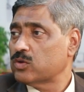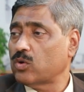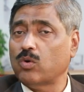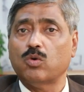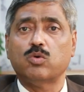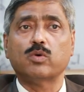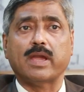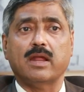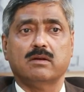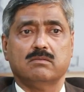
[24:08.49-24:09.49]
so
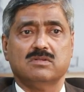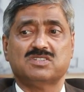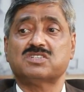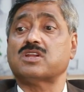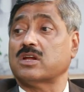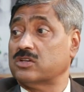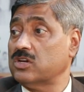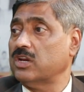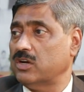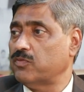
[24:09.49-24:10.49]
who can
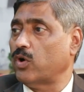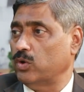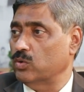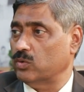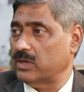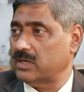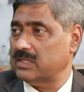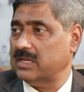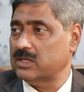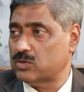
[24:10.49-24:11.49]
structure it for you.
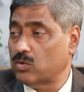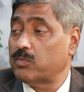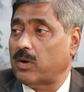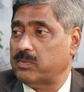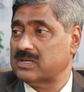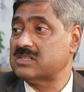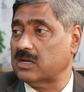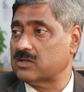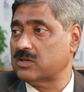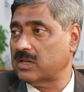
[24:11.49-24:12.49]
There is no proper
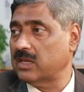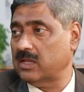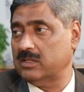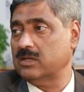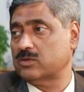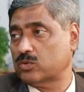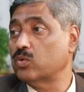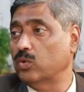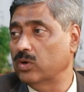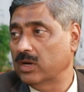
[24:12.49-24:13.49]
structuring in the
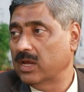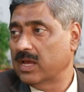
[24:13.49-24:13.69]
school.